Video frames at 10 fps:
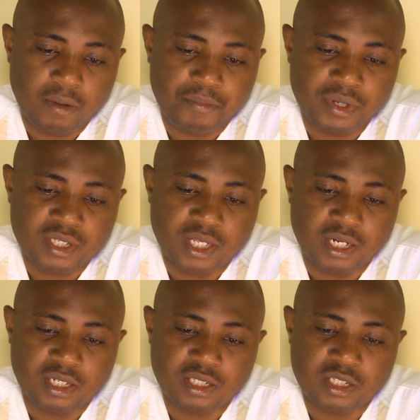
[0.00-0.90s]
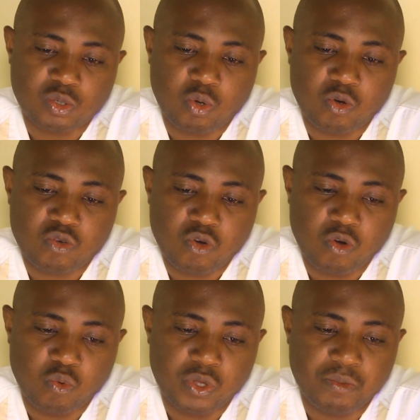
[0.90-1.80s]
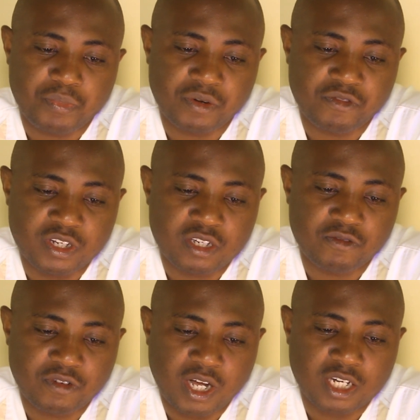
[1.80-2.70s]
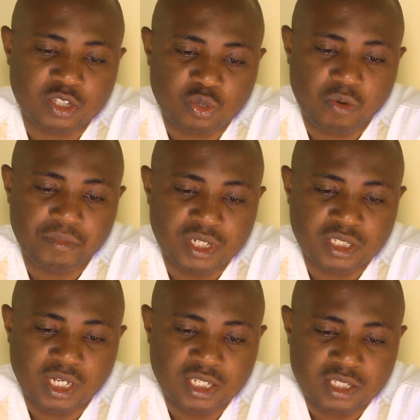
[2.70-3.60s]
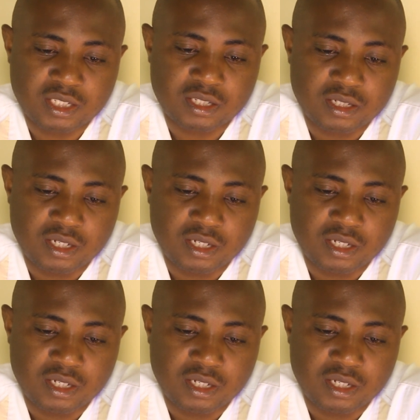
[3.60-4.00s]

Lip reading: pest and disease control with preventive cultural measures,